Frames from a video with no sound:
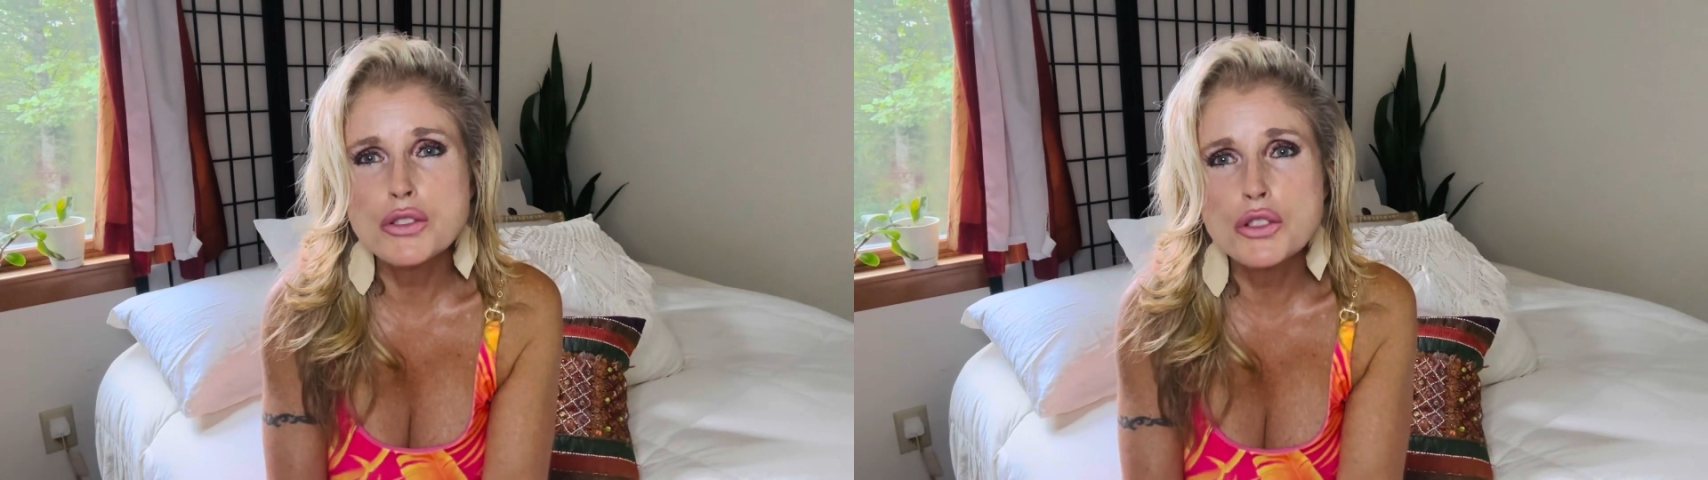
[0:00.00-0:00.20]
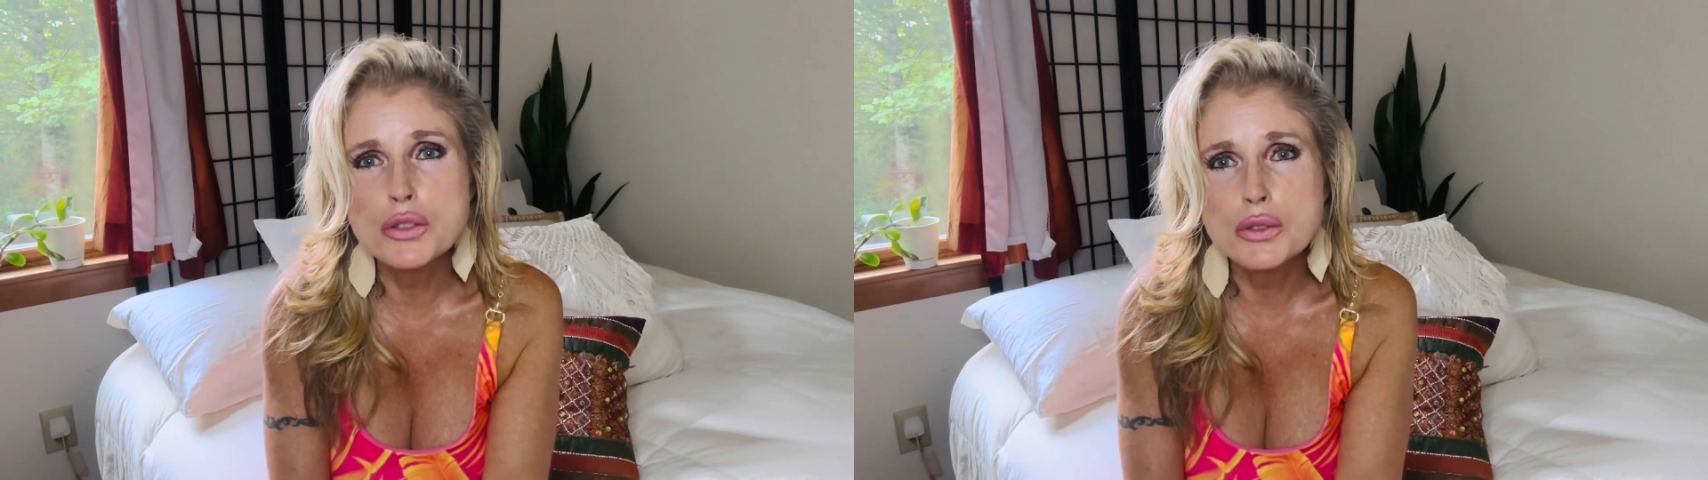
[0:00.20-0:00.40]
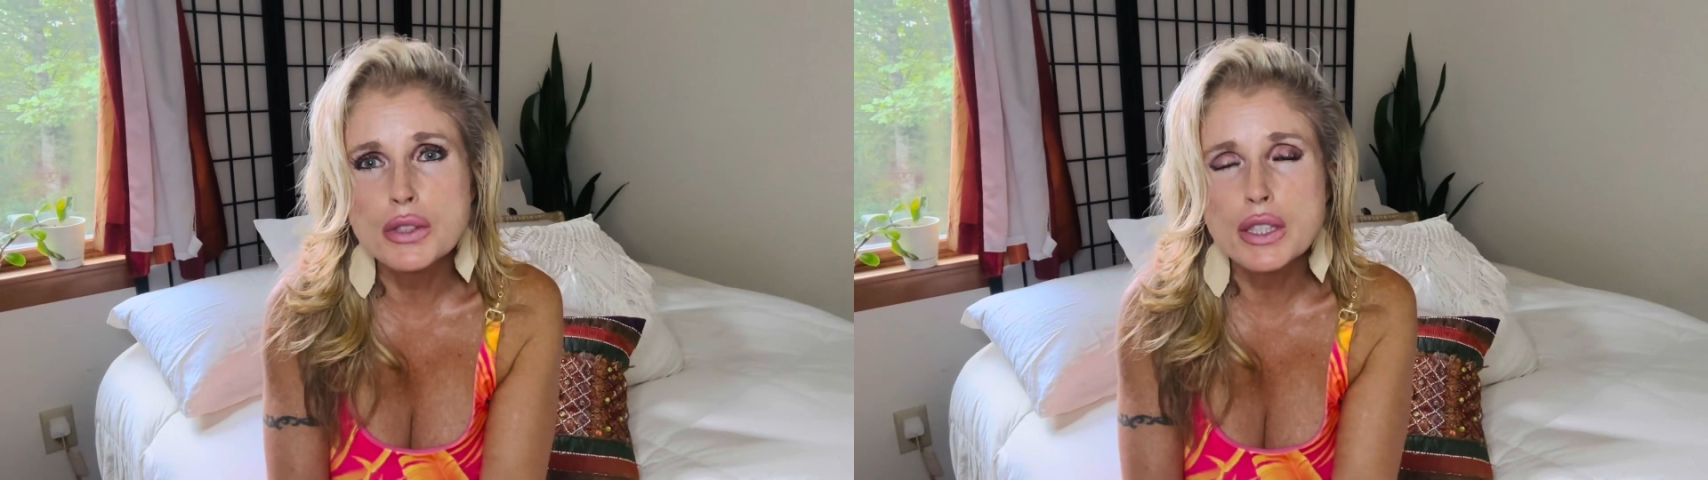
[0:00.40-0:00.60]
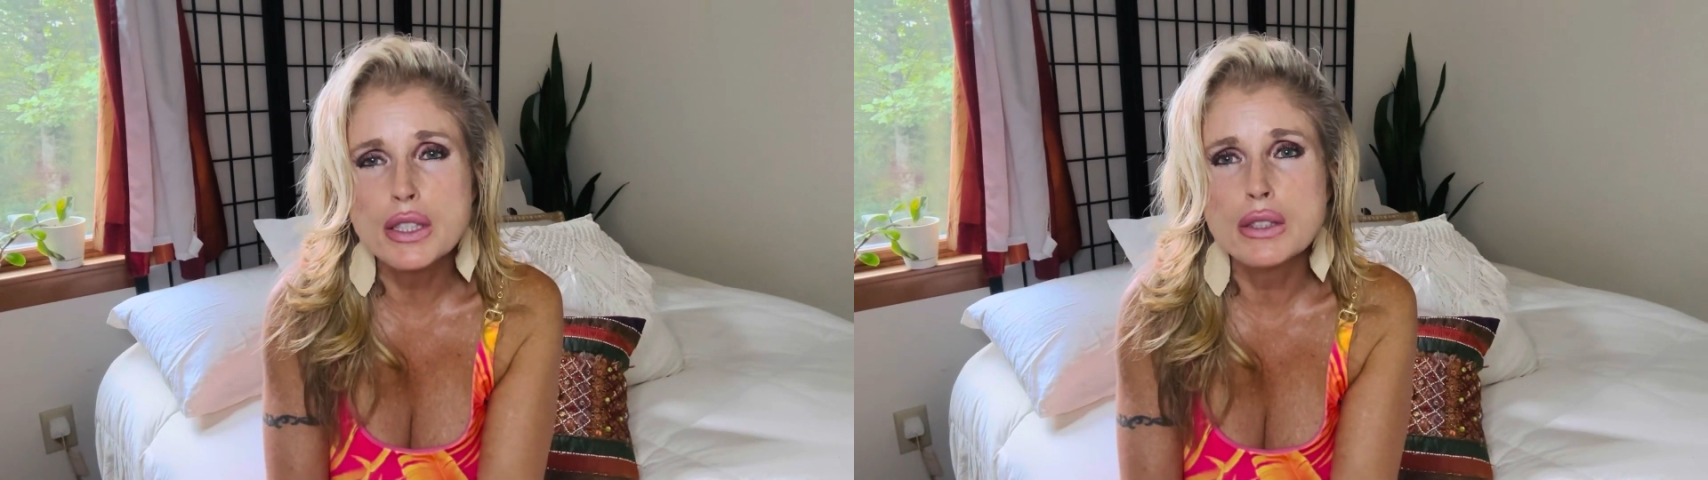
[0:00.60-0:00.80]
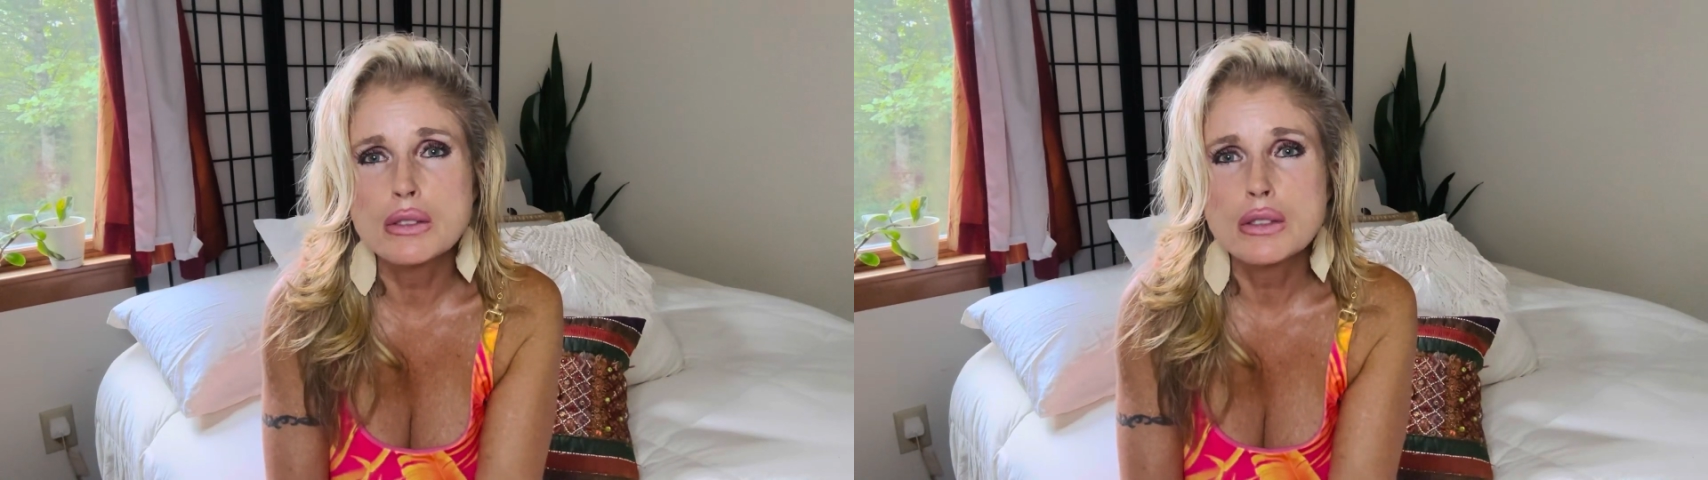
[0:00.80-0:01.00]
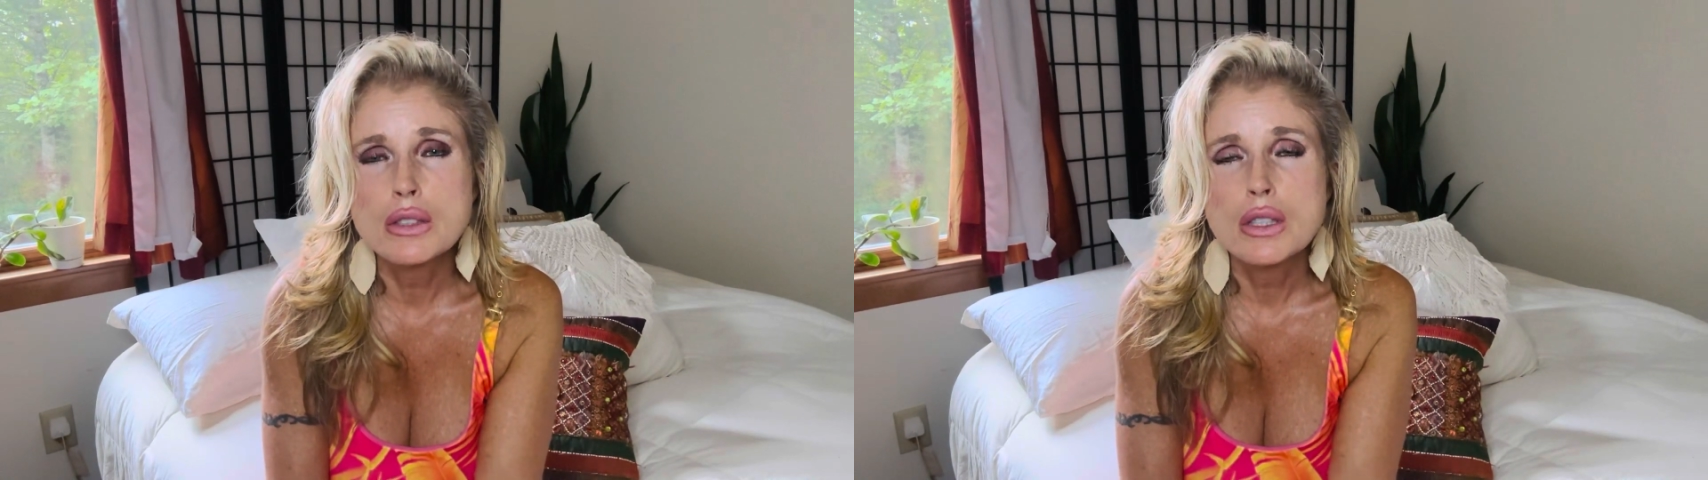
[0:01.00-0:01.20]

journey